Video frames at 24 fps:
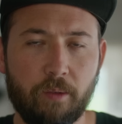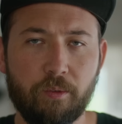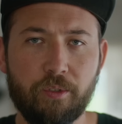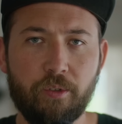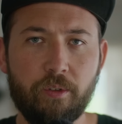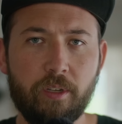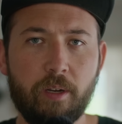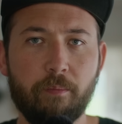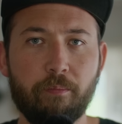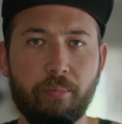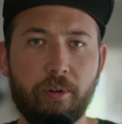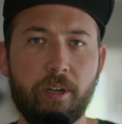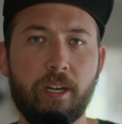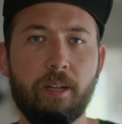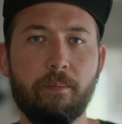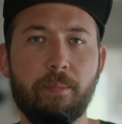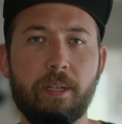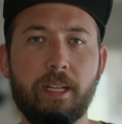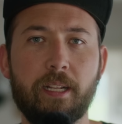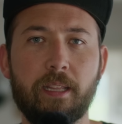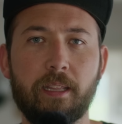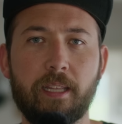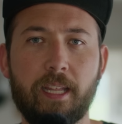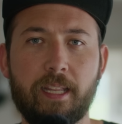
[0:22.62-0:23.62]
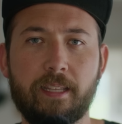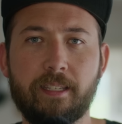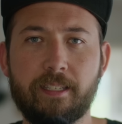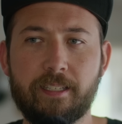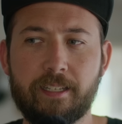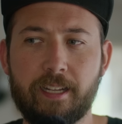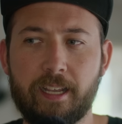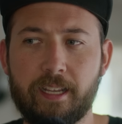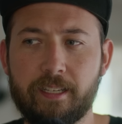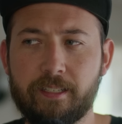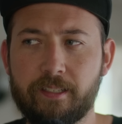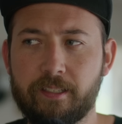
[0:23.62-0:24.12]
was doing a pretty big lens
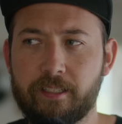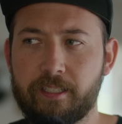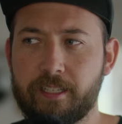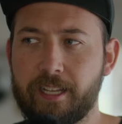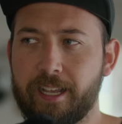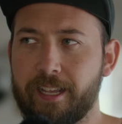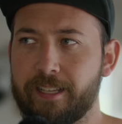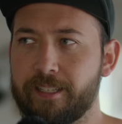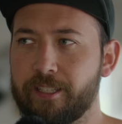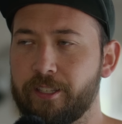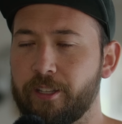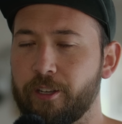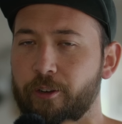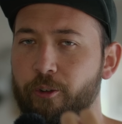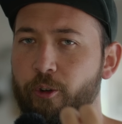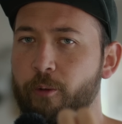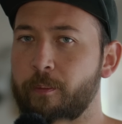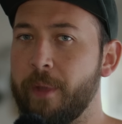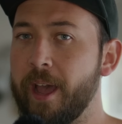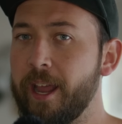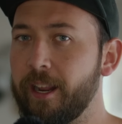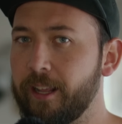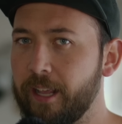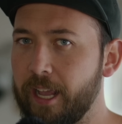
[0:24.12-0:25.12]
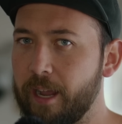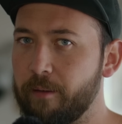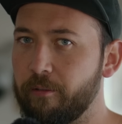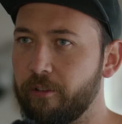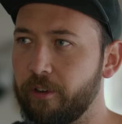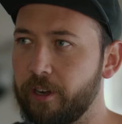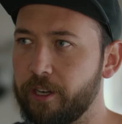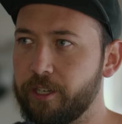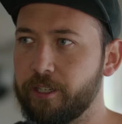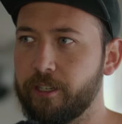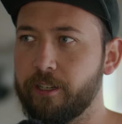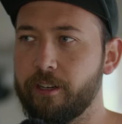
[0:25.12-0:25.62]
test to test the chromatic
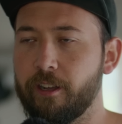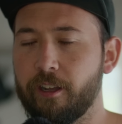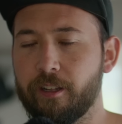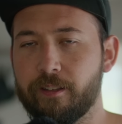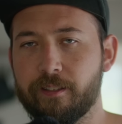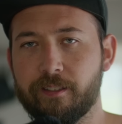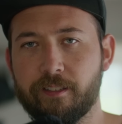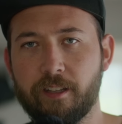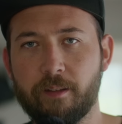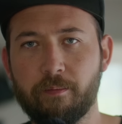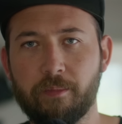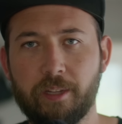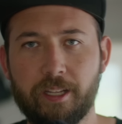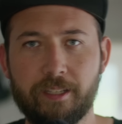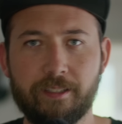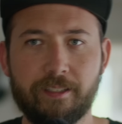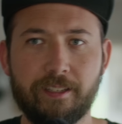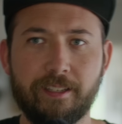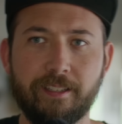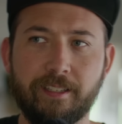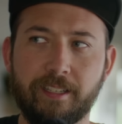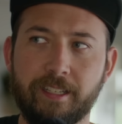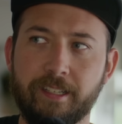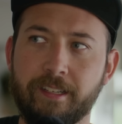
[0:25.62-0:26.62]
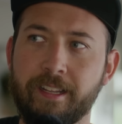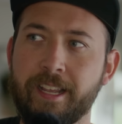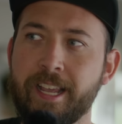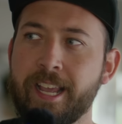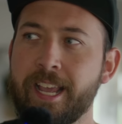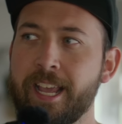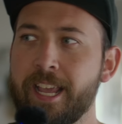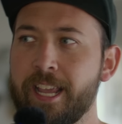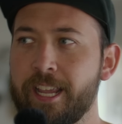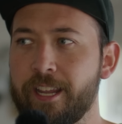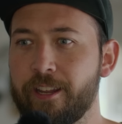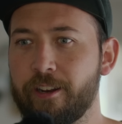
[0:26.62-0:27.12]
aberration on some lenses. And,
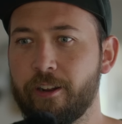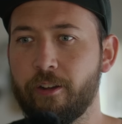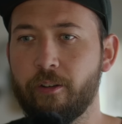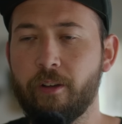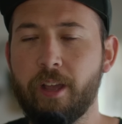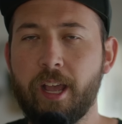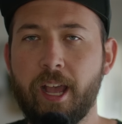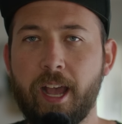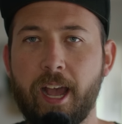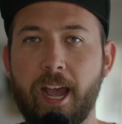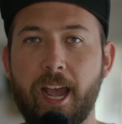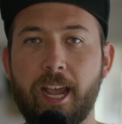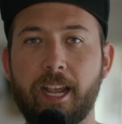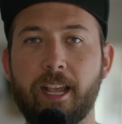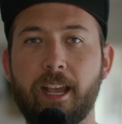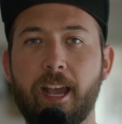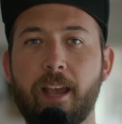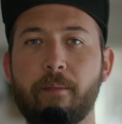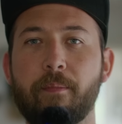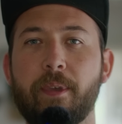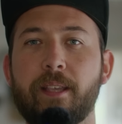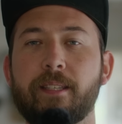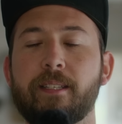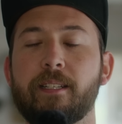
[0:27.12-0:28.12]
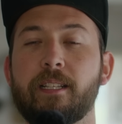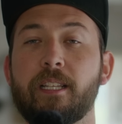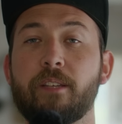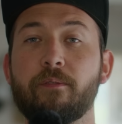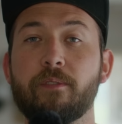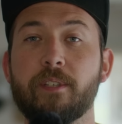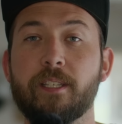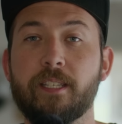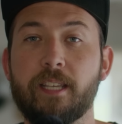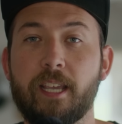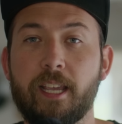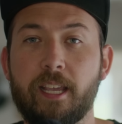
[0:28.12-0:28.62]
you know, I, I basically
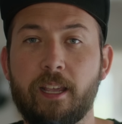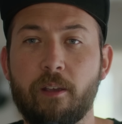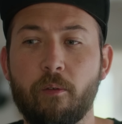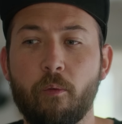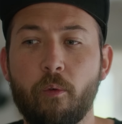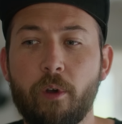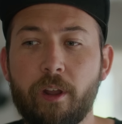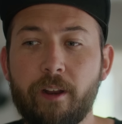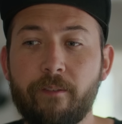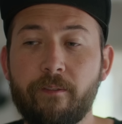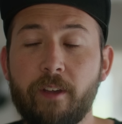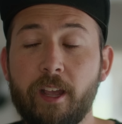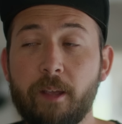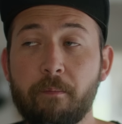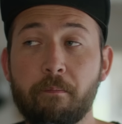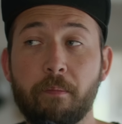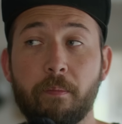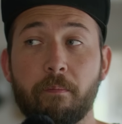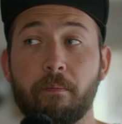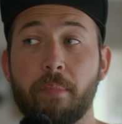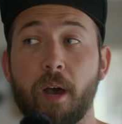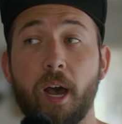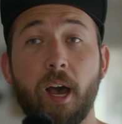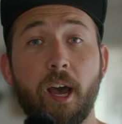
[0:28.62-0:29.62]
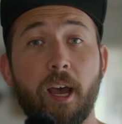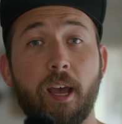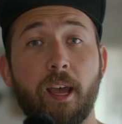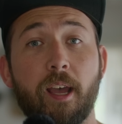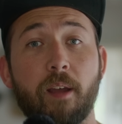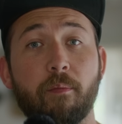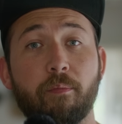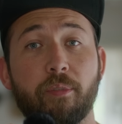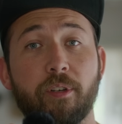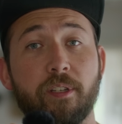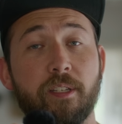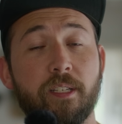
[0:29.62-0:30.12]
was saying, what if I bought a
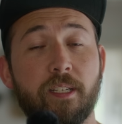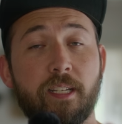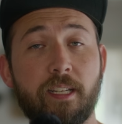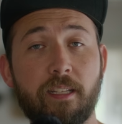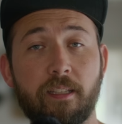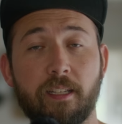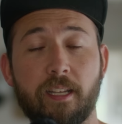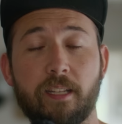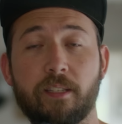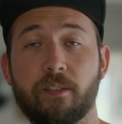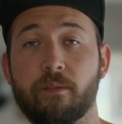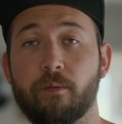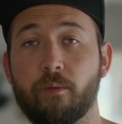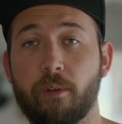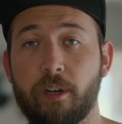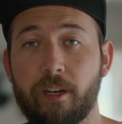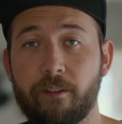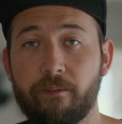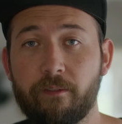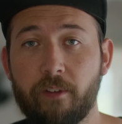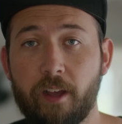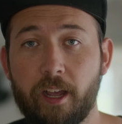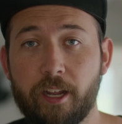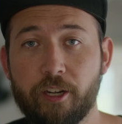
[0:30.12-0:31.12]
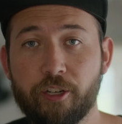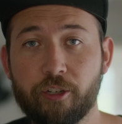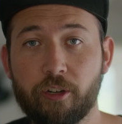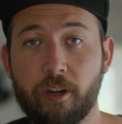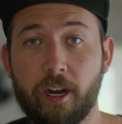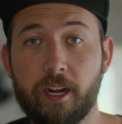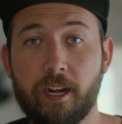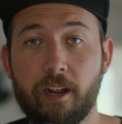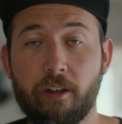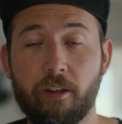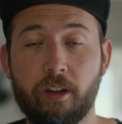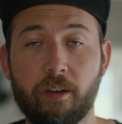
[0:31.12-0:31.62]
pristine lens? Or what if I
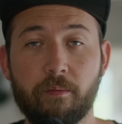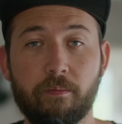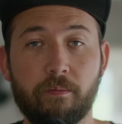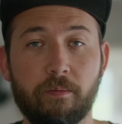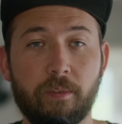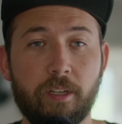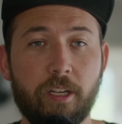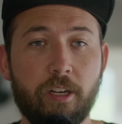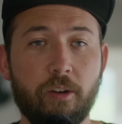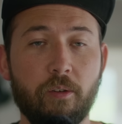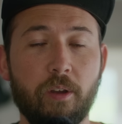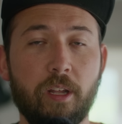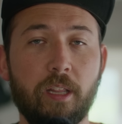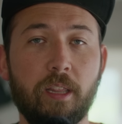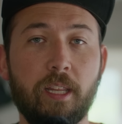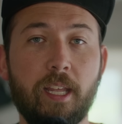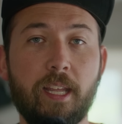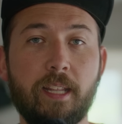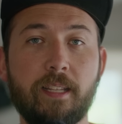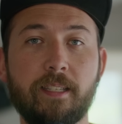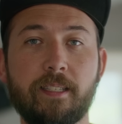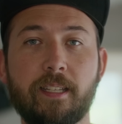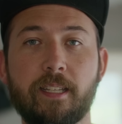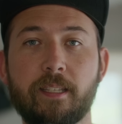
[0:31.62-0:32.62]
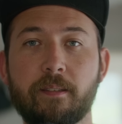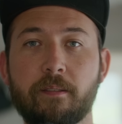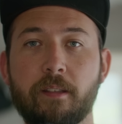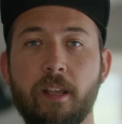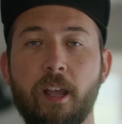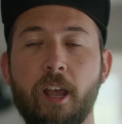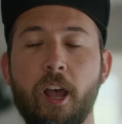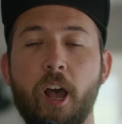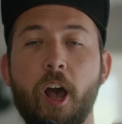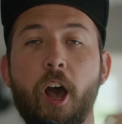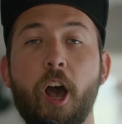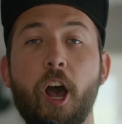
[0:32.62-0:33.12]
tried out, a, you know, a lens that's
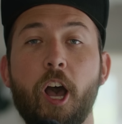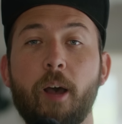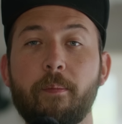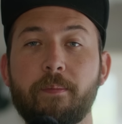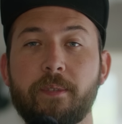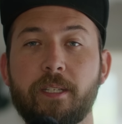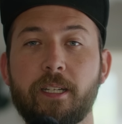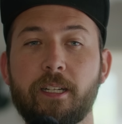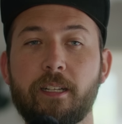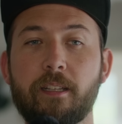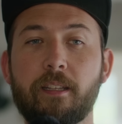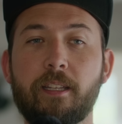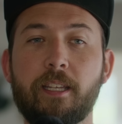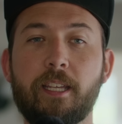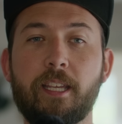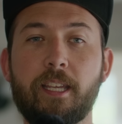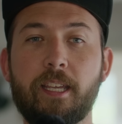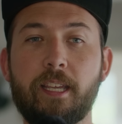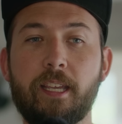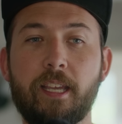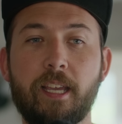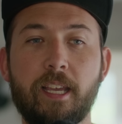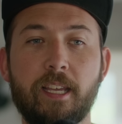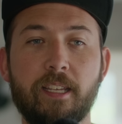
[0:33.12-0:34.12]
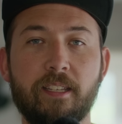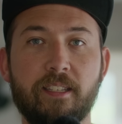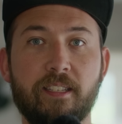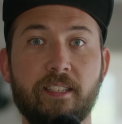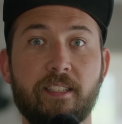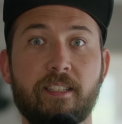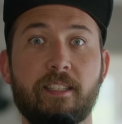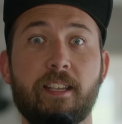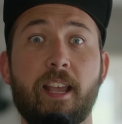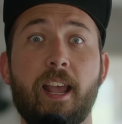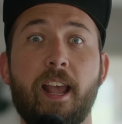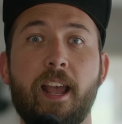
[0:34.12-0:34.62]
optically
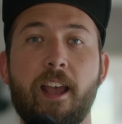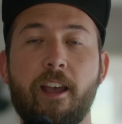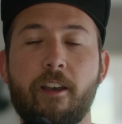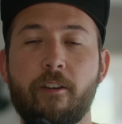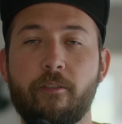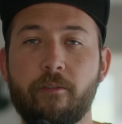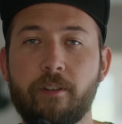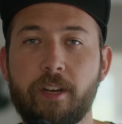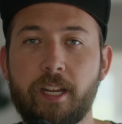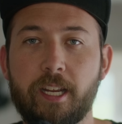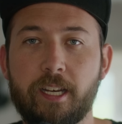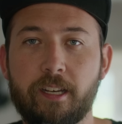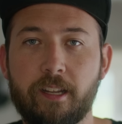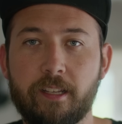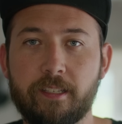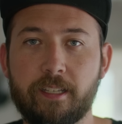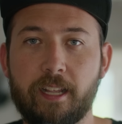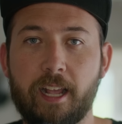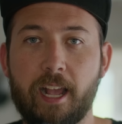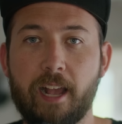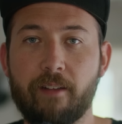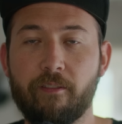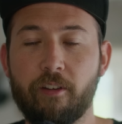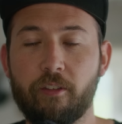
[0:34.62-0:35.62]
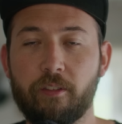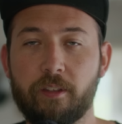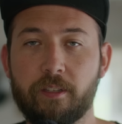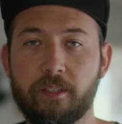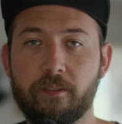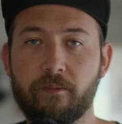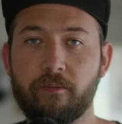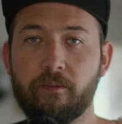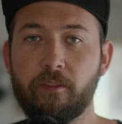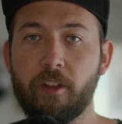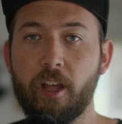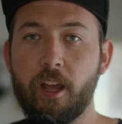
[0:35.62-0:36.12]
sound and doesn't have all these
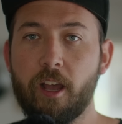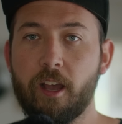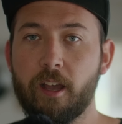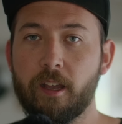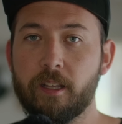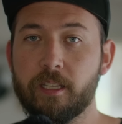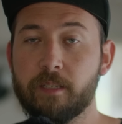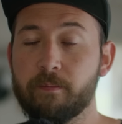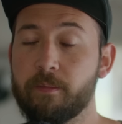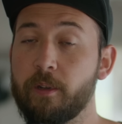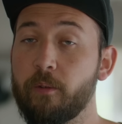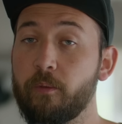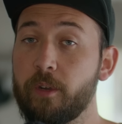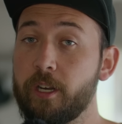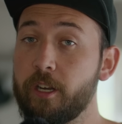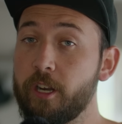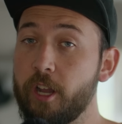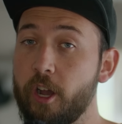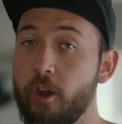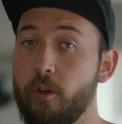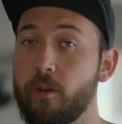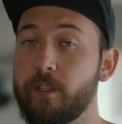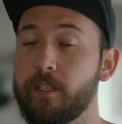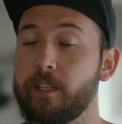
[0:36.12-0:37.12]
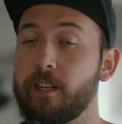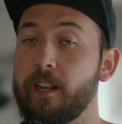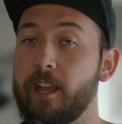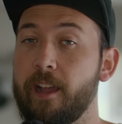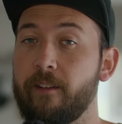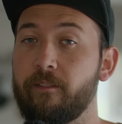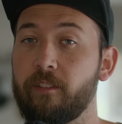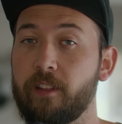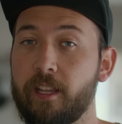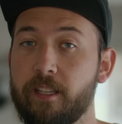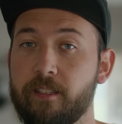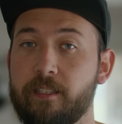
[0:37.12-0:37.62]
flaws, but we know is gonna
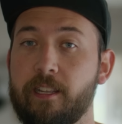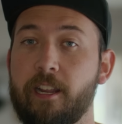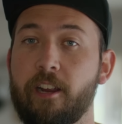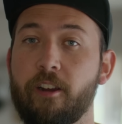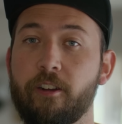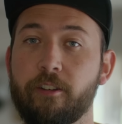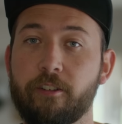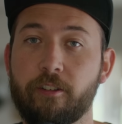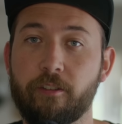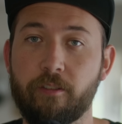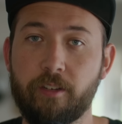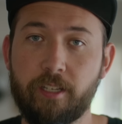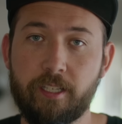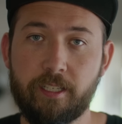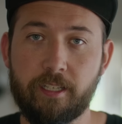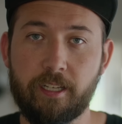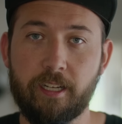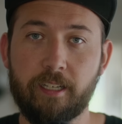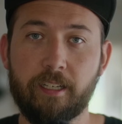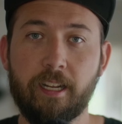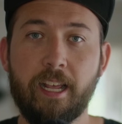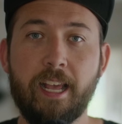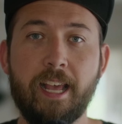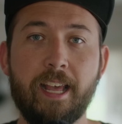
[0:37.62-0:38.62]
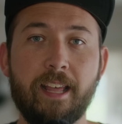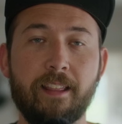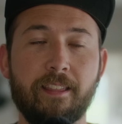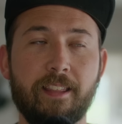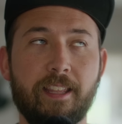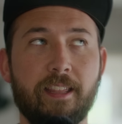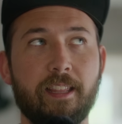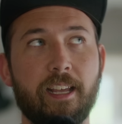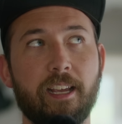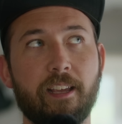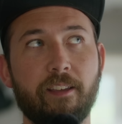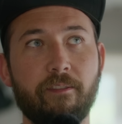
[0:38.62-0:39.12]
have less characteristic
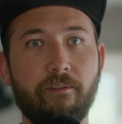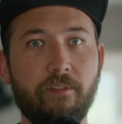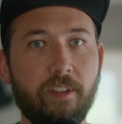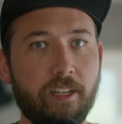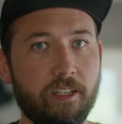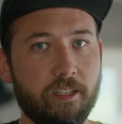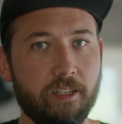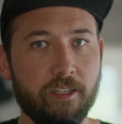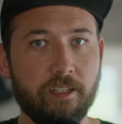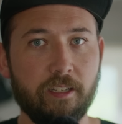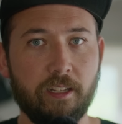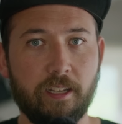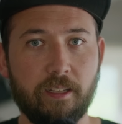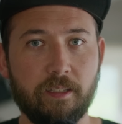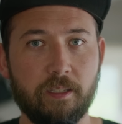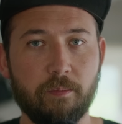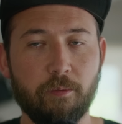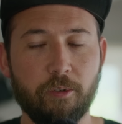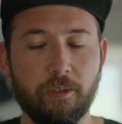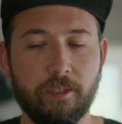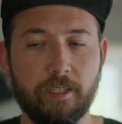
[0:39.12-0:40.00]
than like a vintage lens per